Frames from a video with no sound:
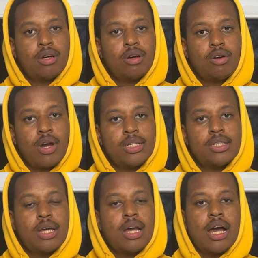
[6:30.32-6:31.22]
All right.
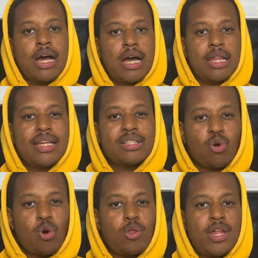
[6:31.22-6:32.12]

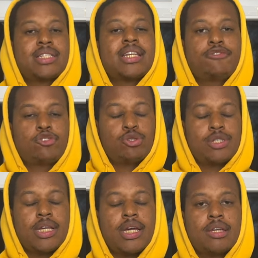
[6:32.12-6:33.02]
All that's left to
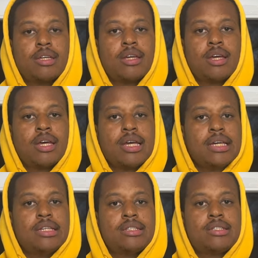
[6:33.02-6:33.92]
say
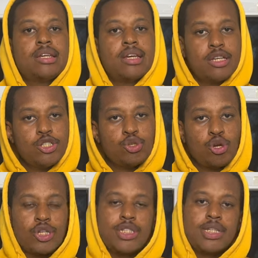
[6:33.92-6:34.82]
is enjoy
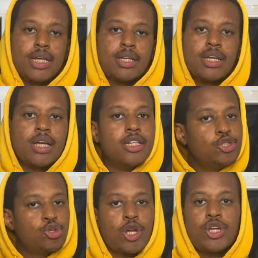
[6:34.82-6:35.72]
your stay,
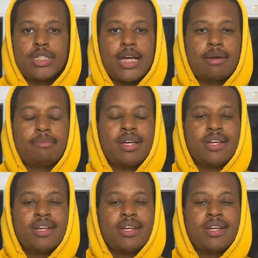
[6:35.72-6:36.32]
enjoy your time.